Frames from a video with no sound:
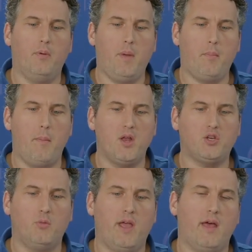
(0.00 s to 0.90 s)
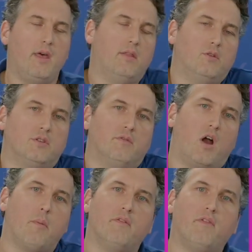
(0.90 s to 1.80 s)
remember I mentioned we had those
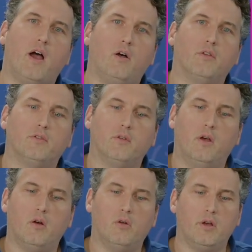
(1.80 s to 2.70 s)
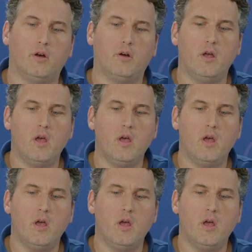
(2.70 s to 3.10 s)
environment files earlier.